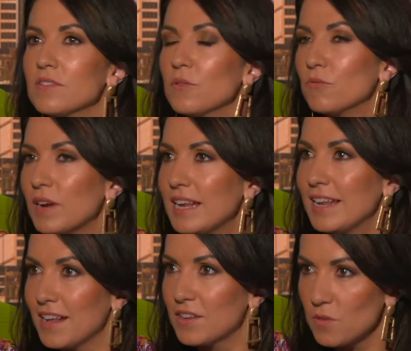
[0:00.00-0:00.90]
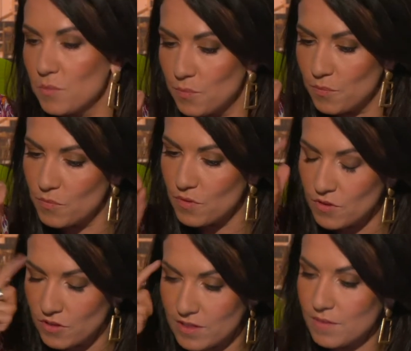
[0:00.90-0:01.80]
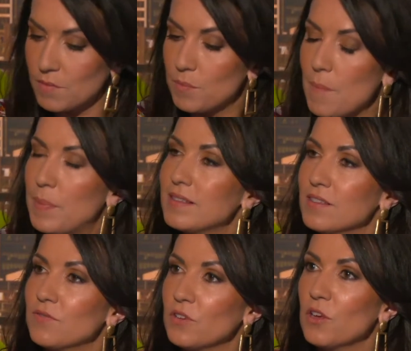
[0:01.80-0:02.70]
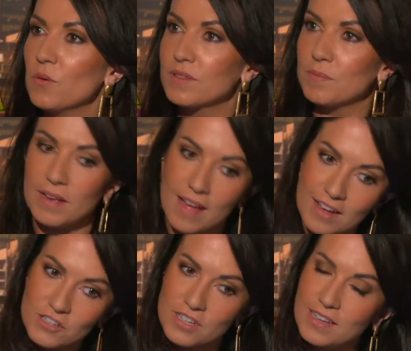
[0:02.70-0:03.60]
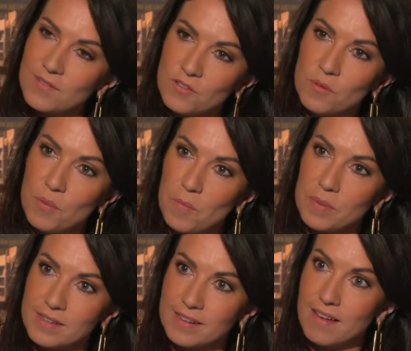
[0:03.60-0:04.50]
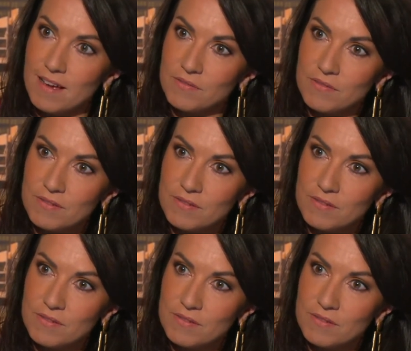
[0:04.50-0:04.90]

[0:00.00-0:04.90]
so really like a business for you is by actually giving you purpose in life.